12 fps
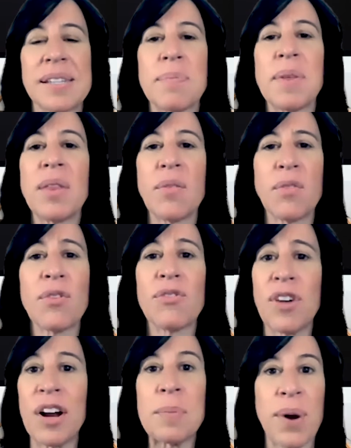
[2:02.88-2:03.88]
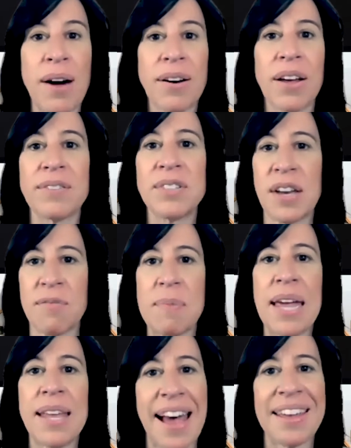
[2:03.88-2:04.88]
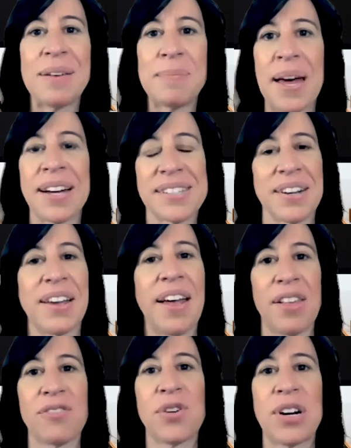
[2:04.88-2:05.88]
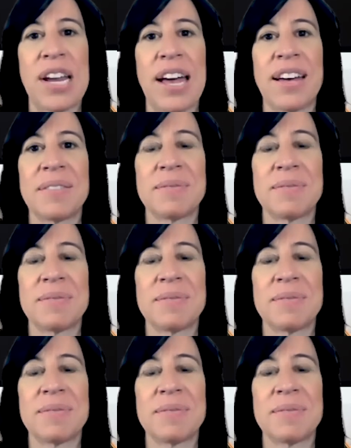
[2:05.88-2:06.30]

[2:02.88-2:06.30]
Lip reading: something that we're very proud of to have made that impact on California.